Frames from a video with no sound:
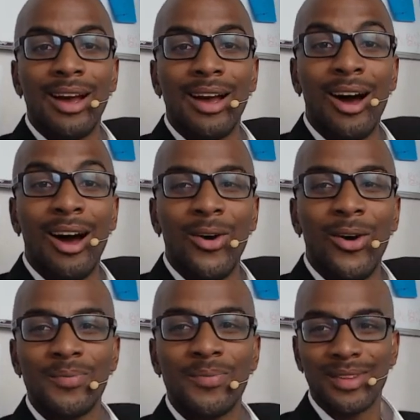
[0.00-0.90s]

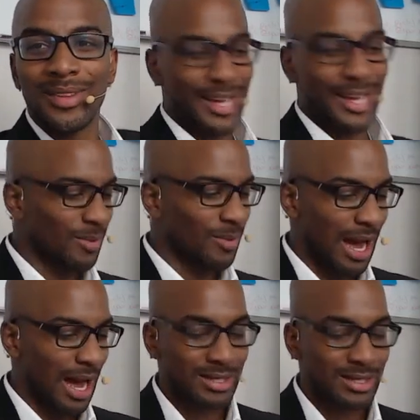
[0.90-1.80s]
Uh-oh. Guess what,
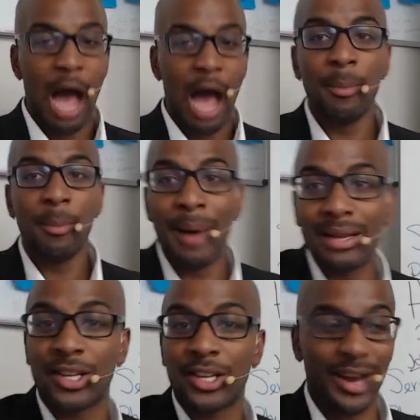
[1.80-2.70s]
guys? I'm about
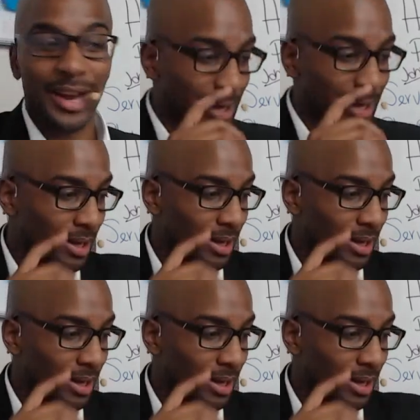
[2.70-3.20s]
to create